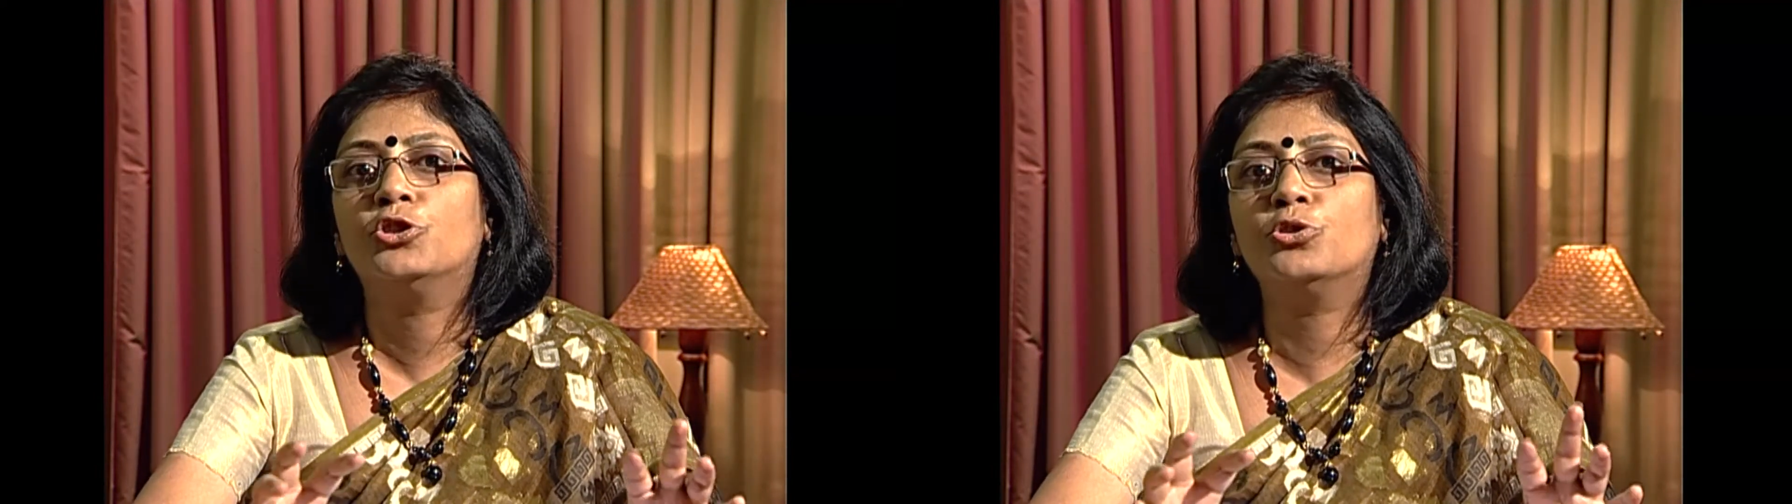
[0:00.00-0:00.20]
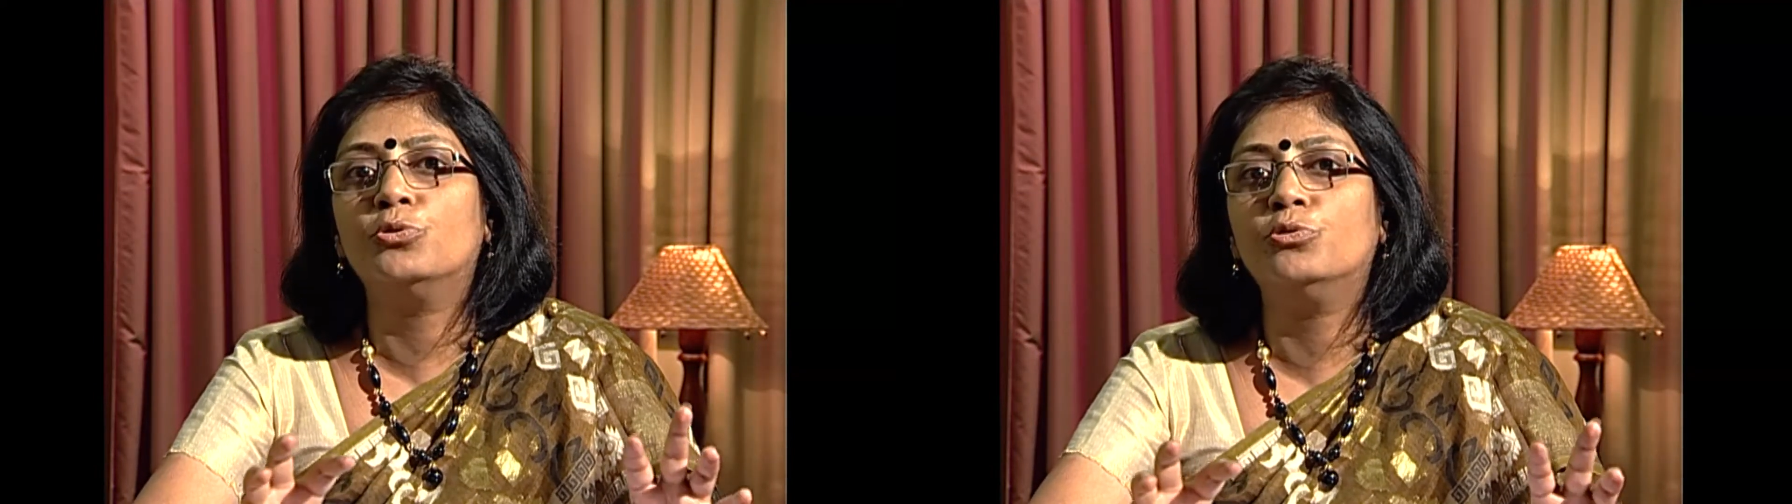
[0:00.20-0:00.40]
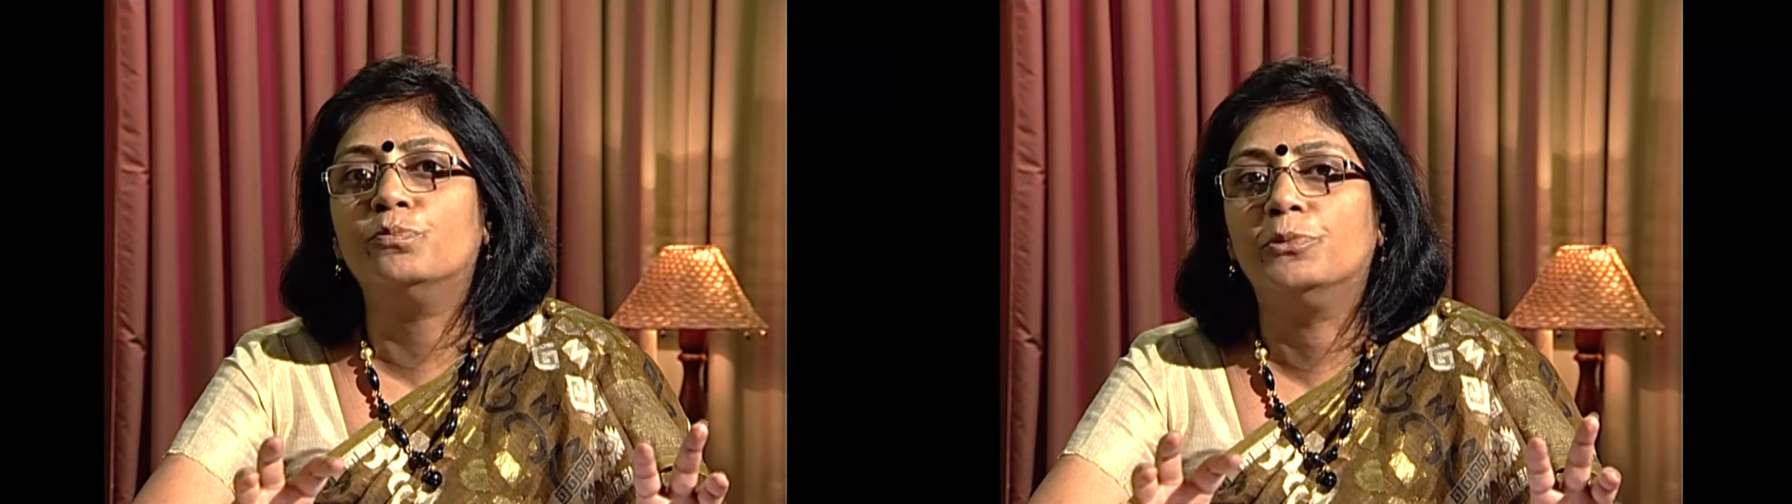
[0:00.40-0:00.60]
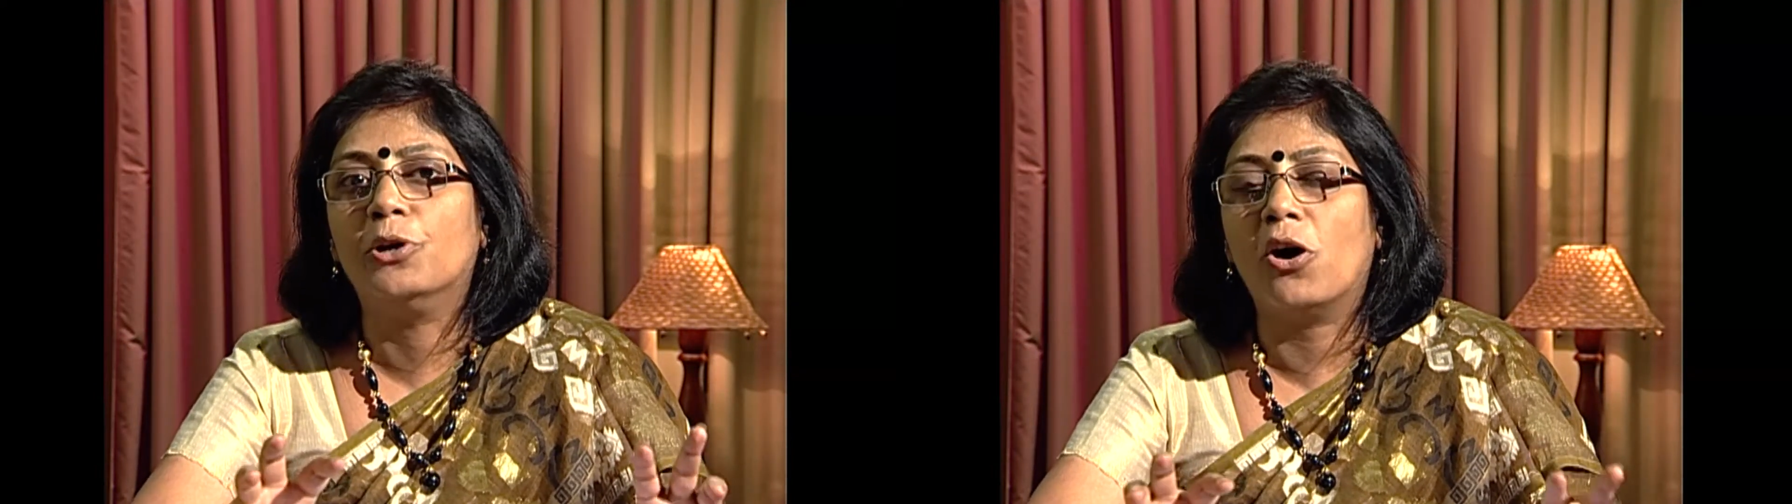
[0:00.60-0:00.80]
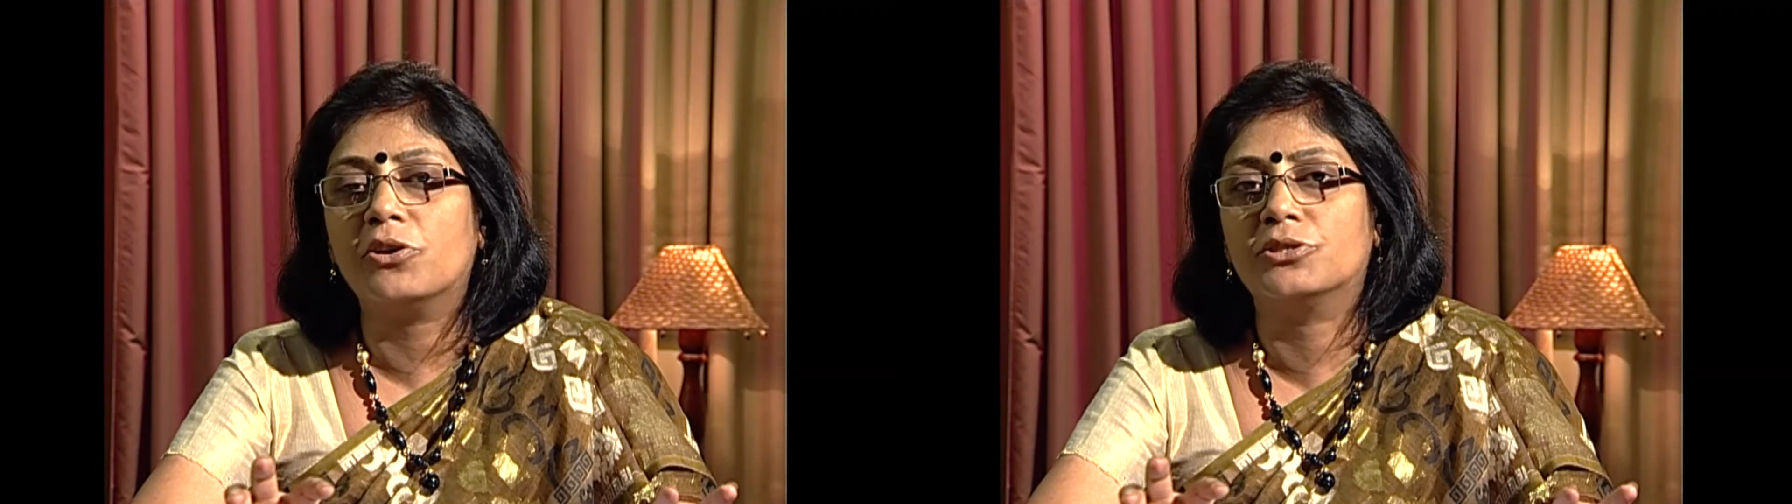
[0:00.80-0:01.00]
two
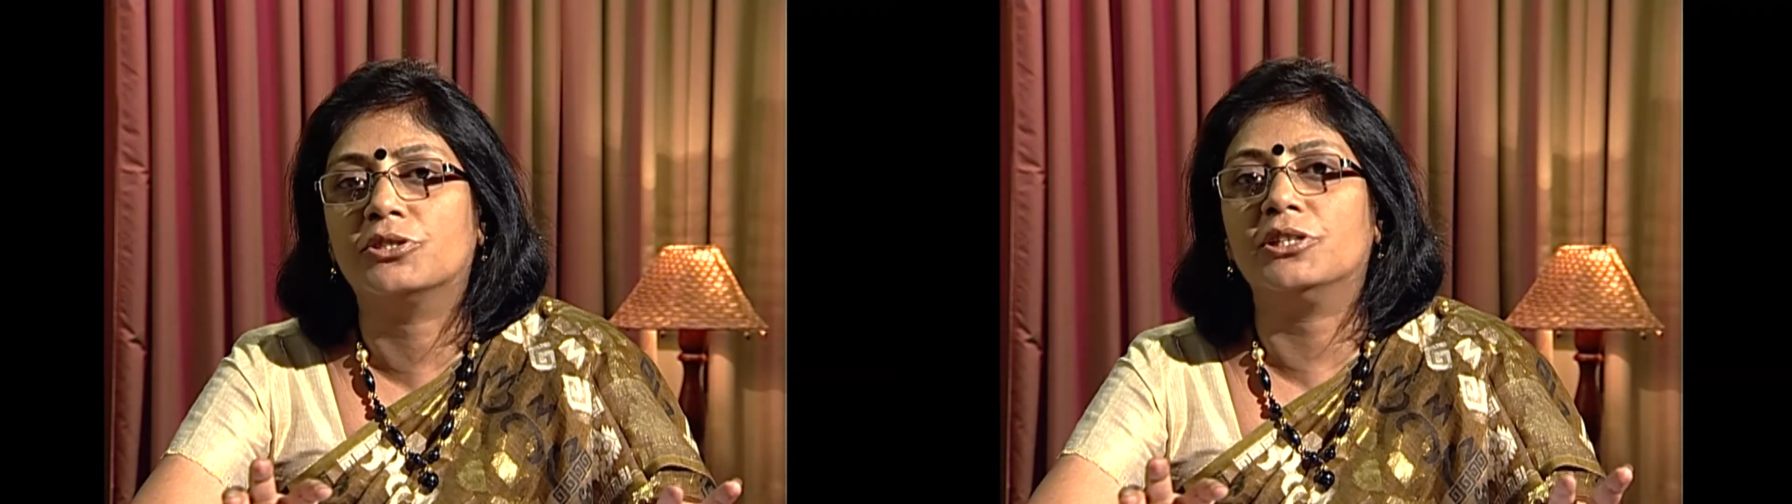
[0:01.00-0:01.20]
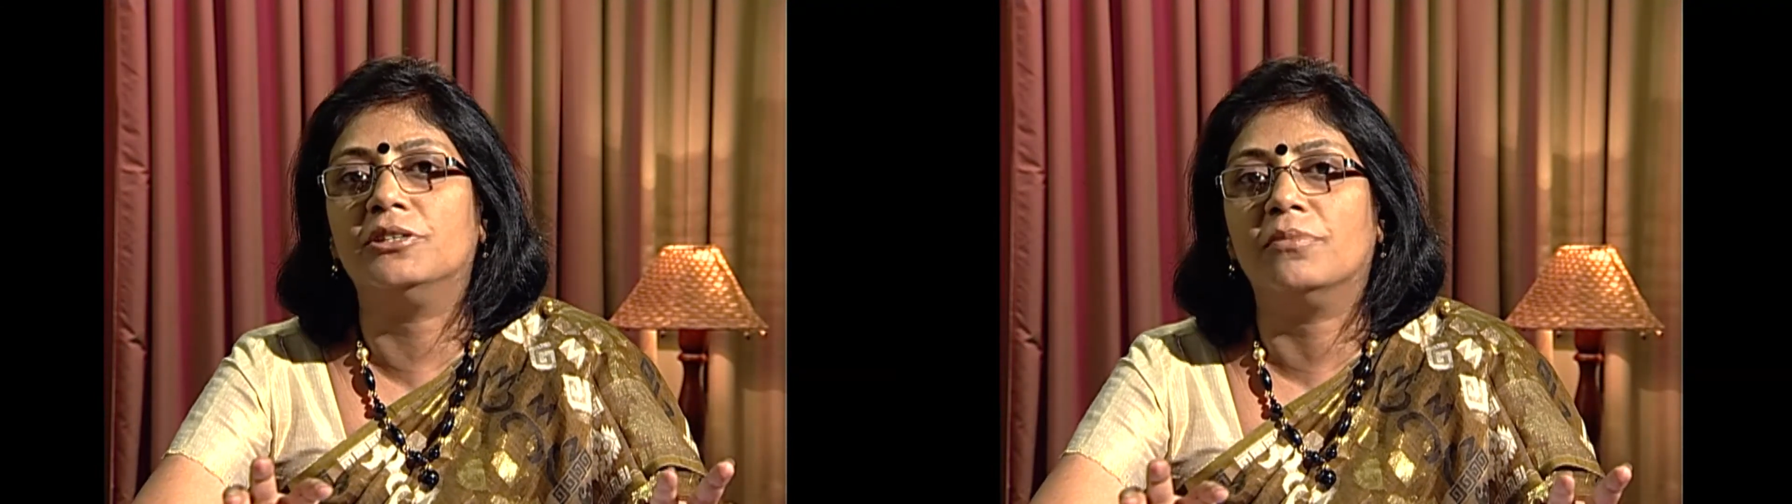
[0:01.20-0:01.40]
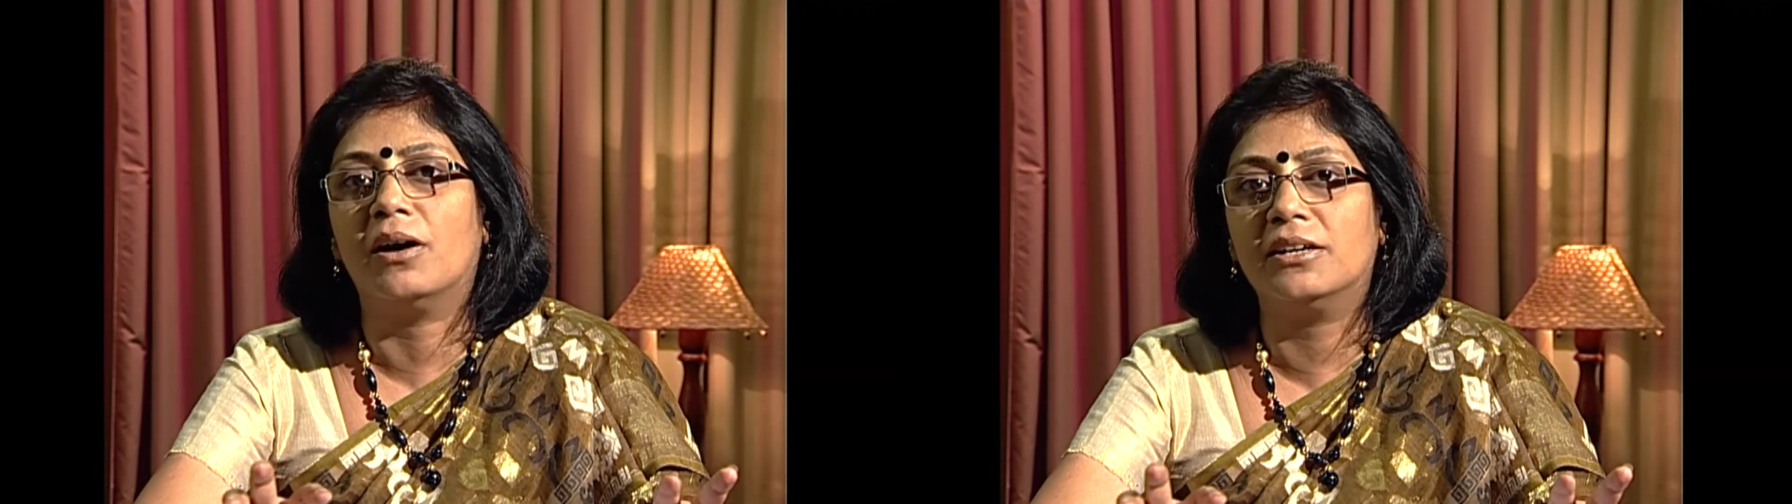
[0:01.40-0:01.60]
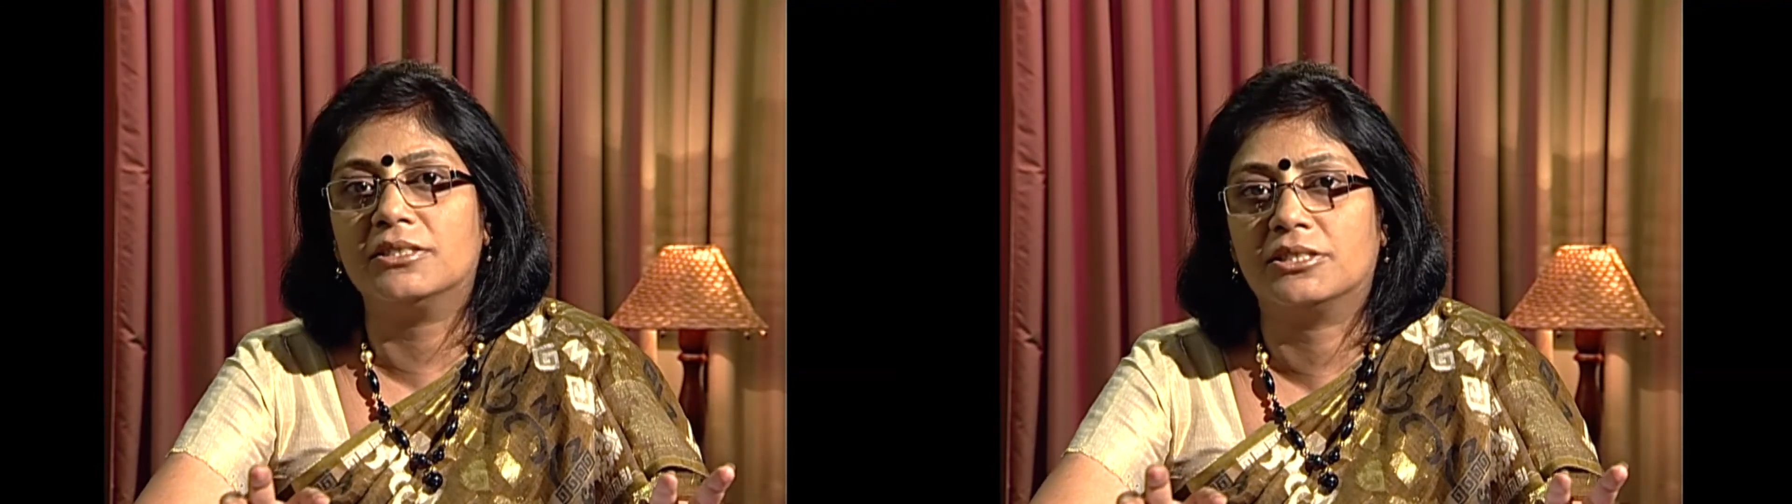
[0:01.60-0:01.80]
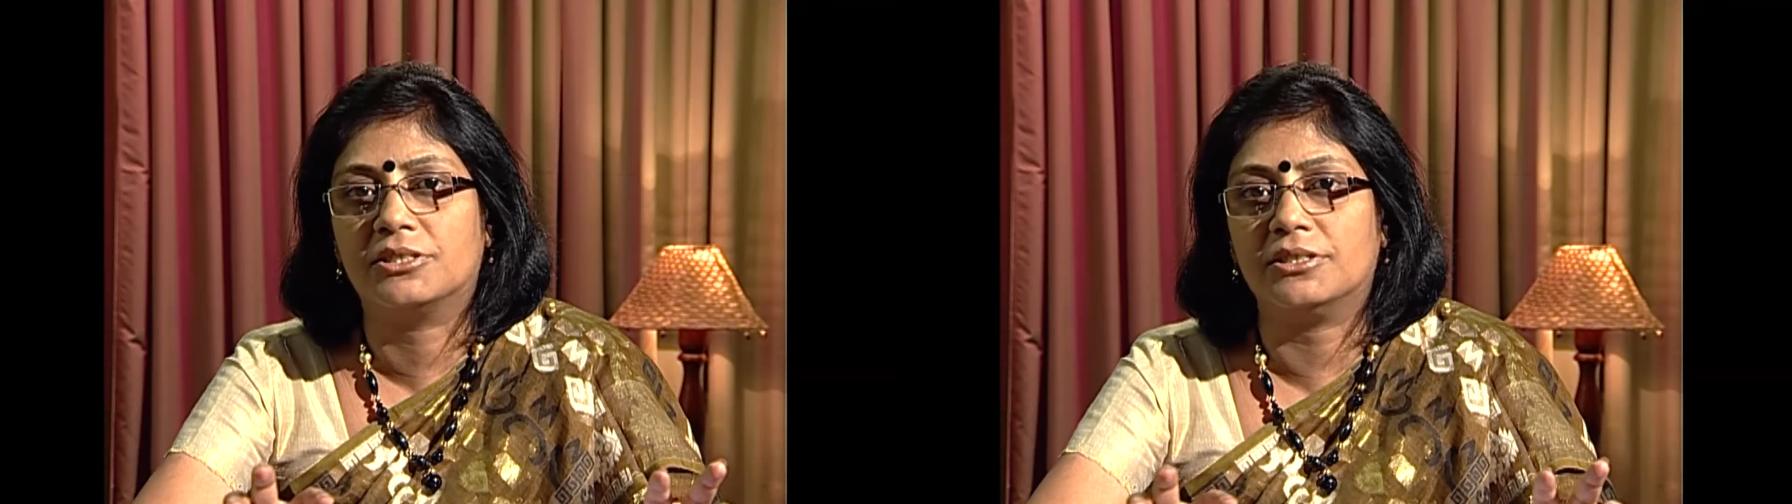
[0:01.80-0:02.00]
blocks
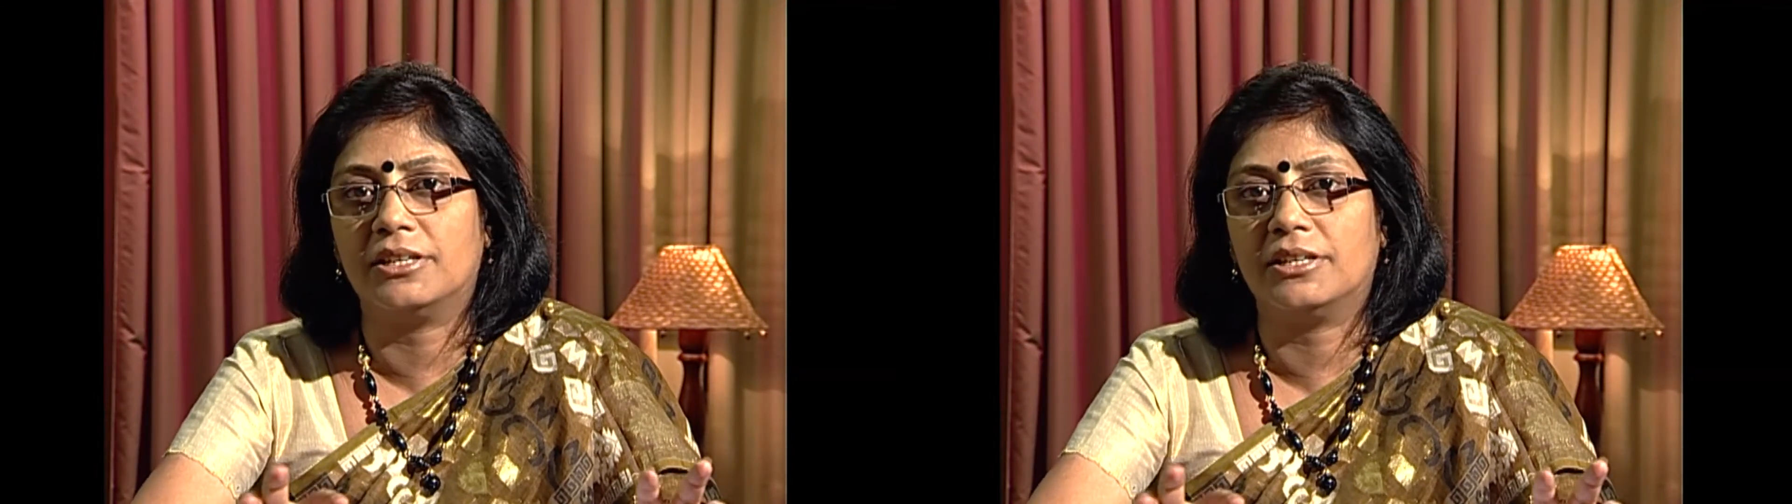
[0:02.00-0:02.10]
emerged